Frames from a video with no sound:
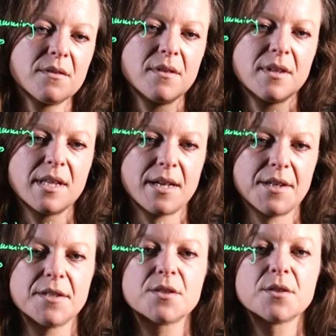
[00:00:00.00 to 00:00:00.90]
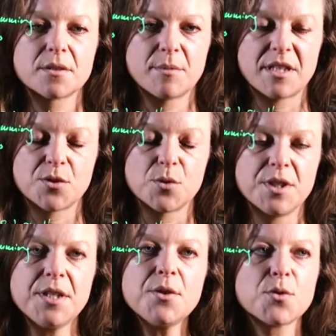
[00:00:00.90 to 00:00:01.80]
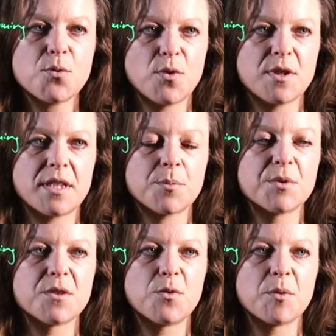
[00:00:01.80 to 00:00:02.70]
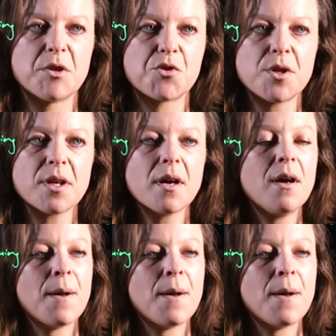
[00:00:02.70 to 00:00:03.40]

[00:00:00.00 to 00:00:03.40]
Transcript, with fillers: that a system has to adhere to for that specific metric